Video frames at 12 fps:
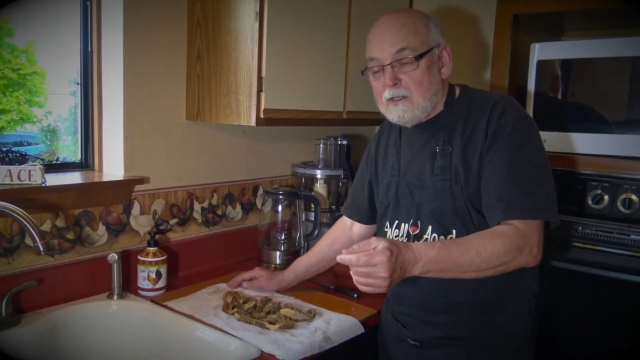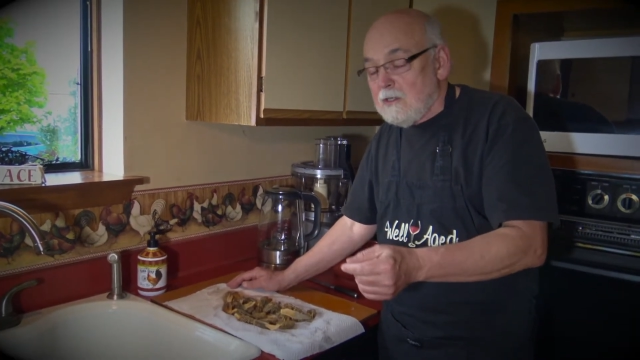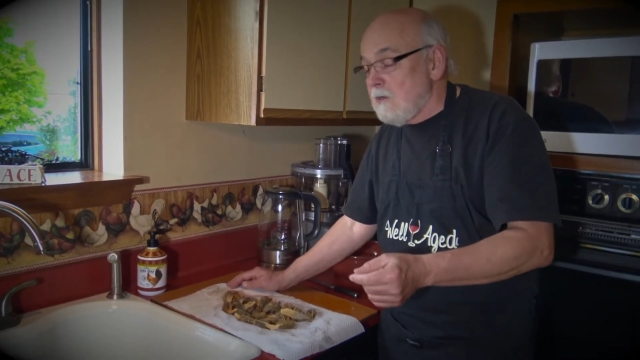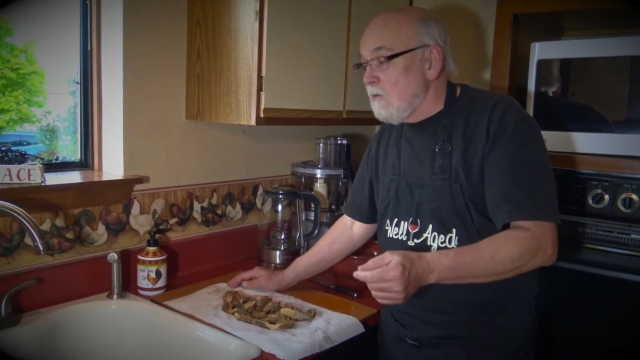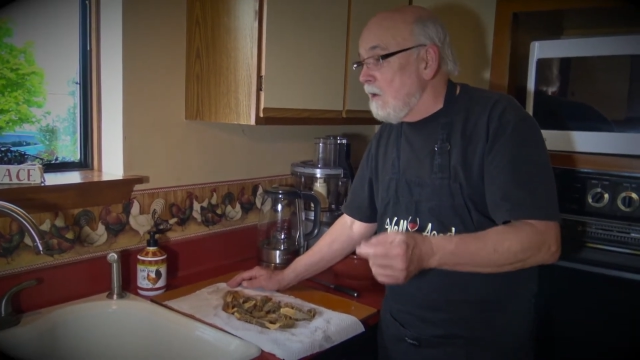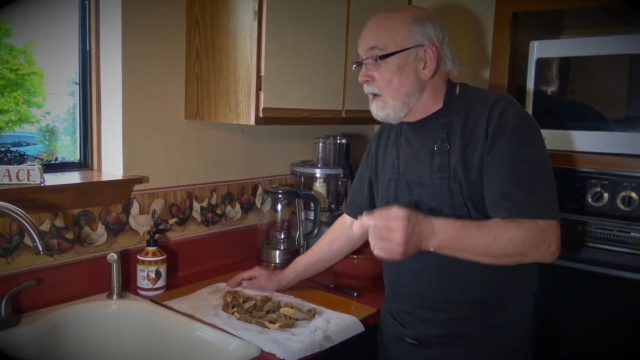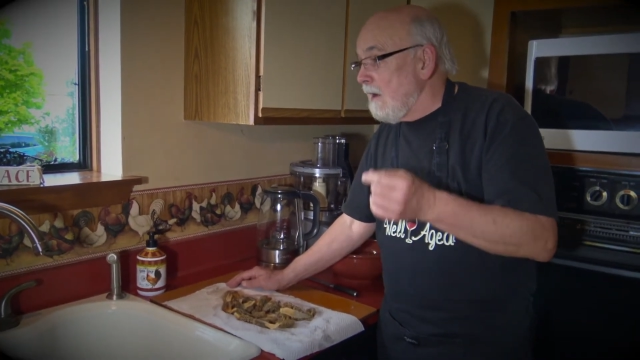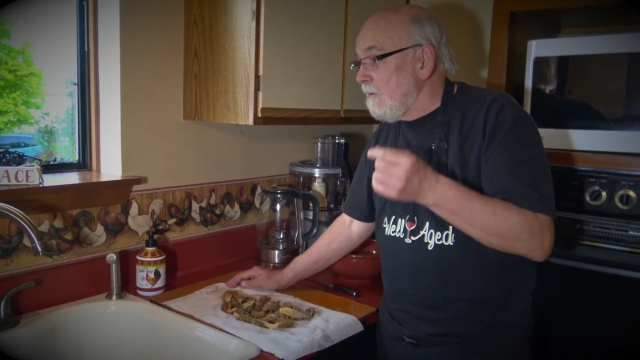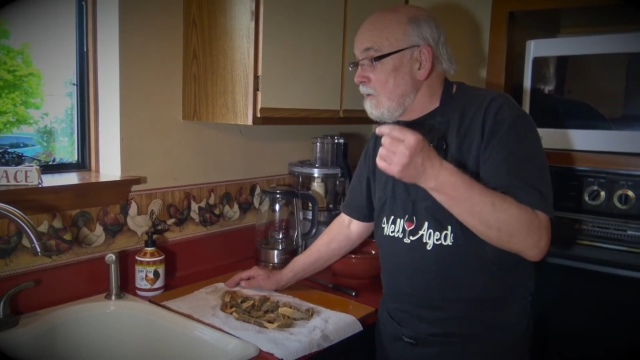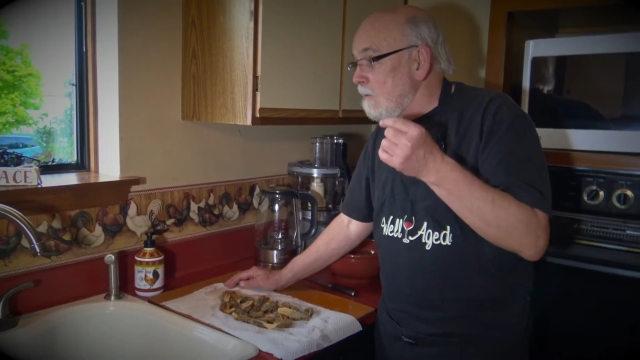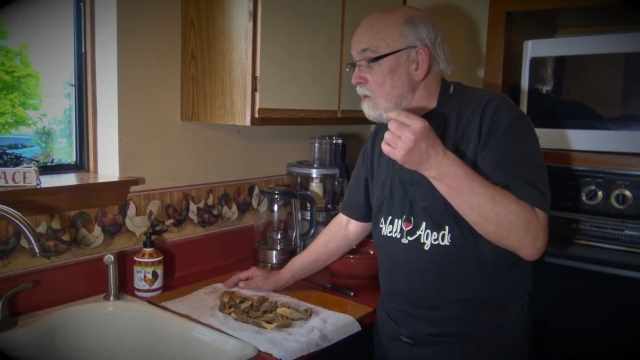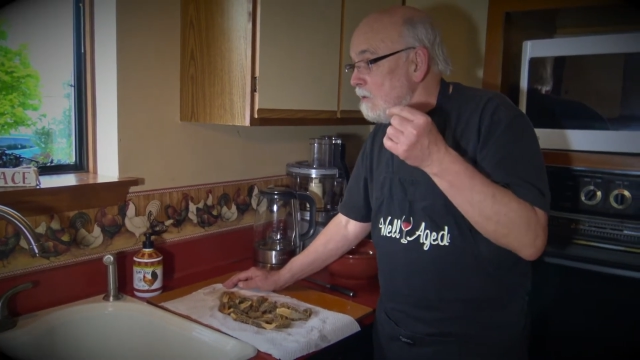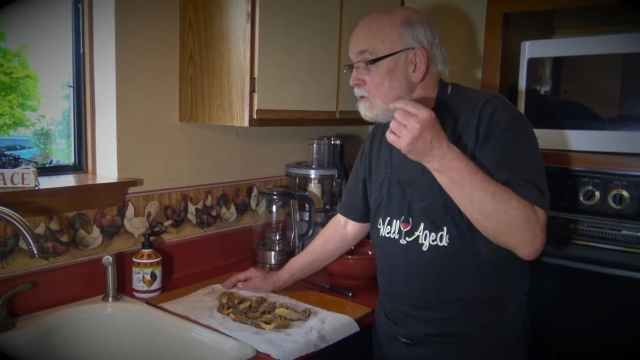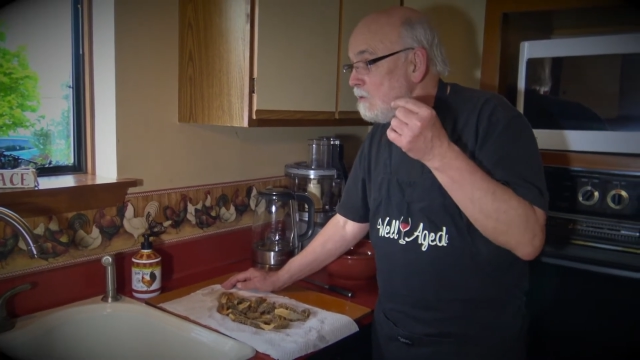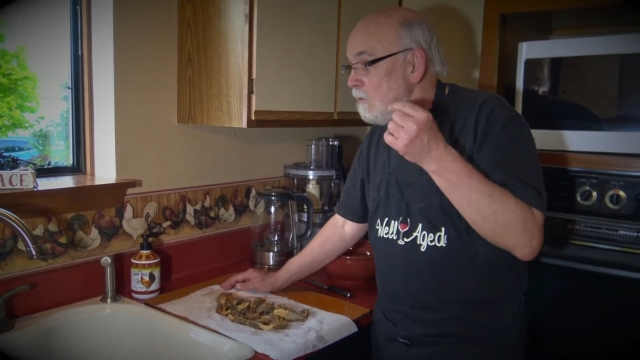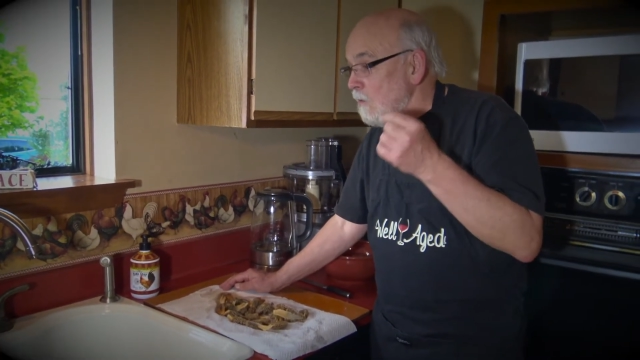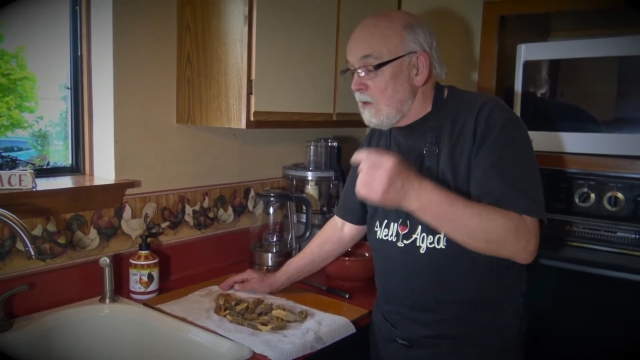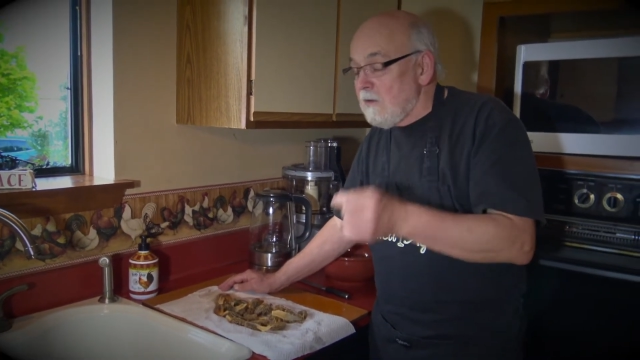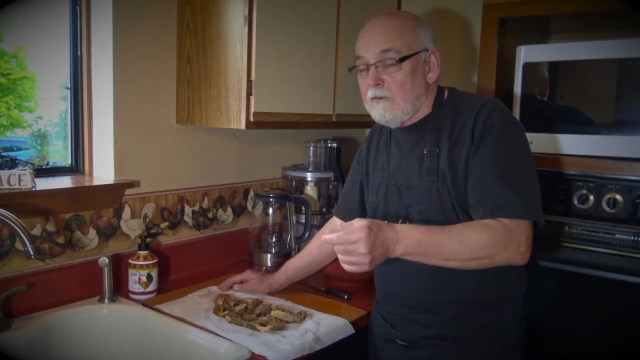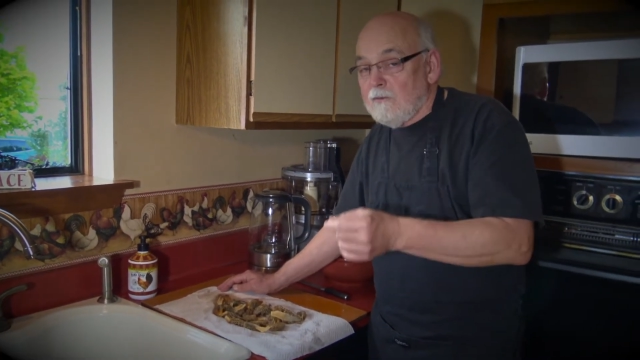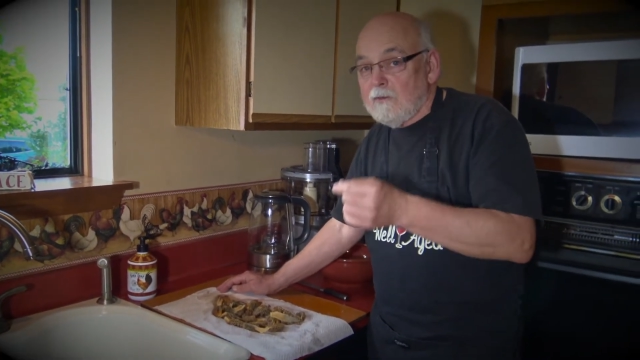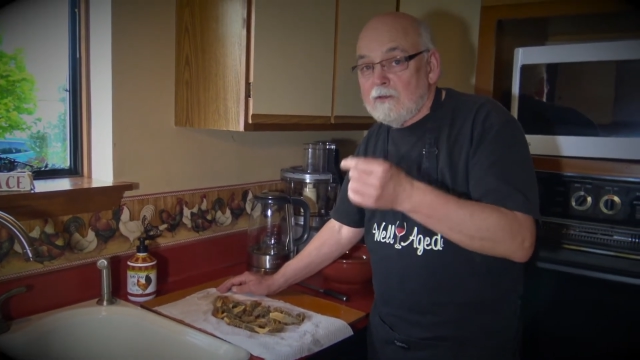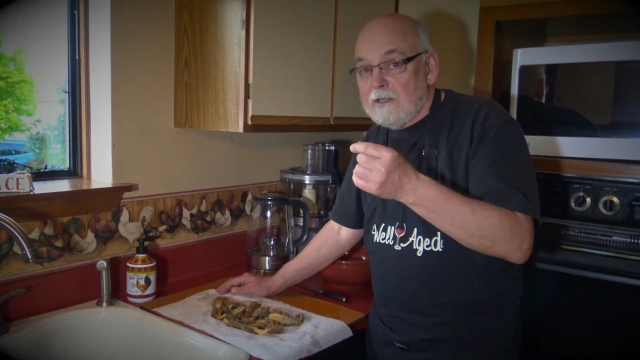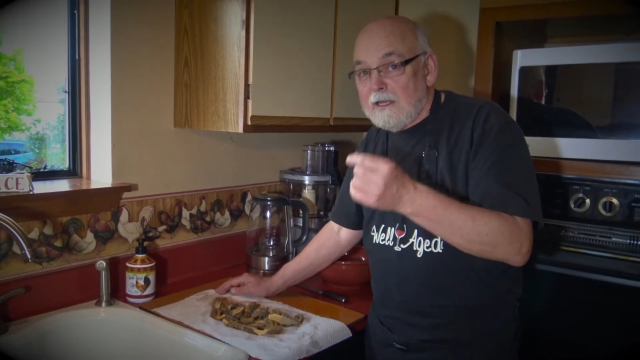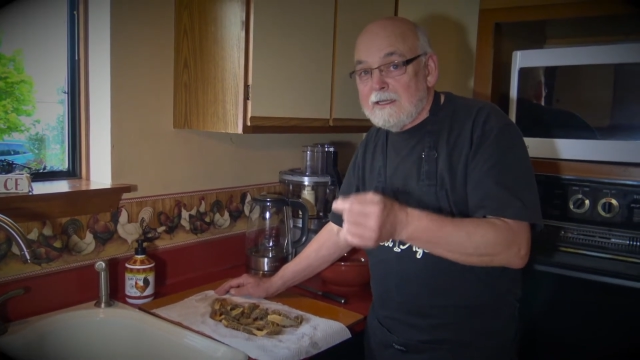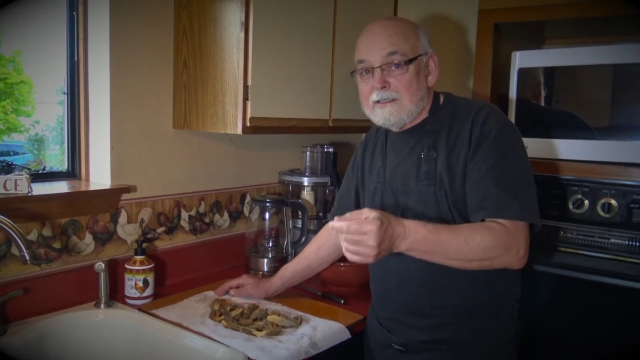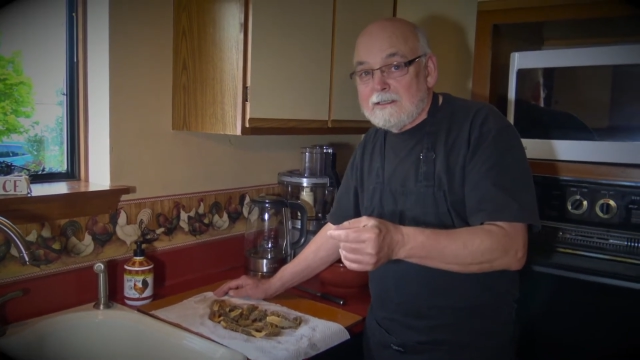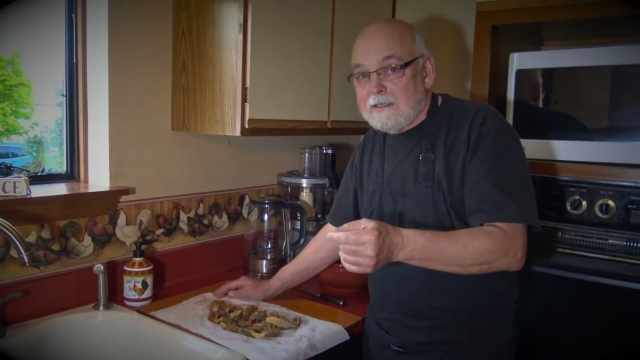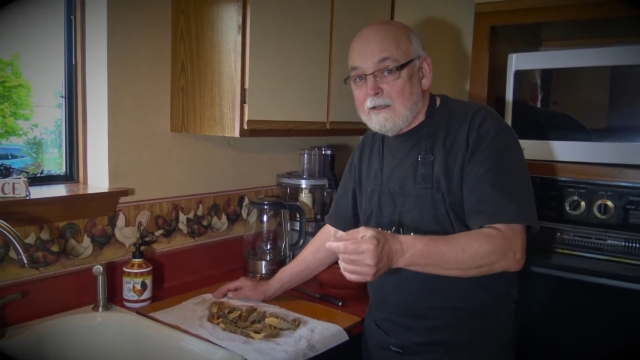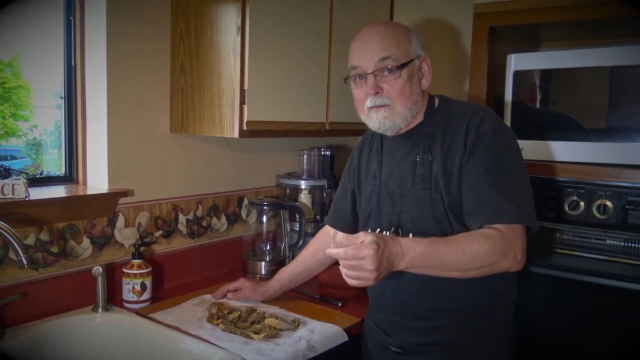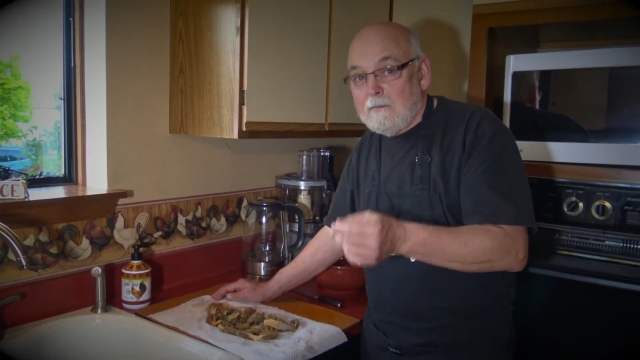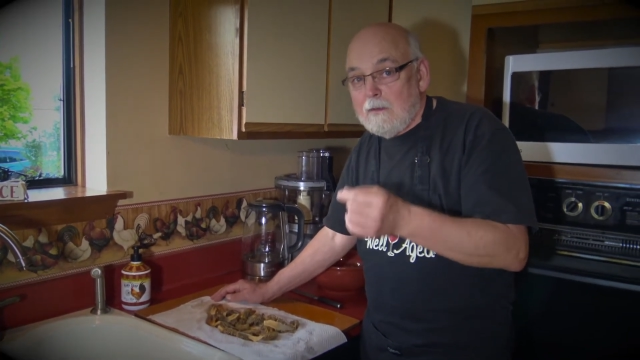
and you will have the most wonderful tasting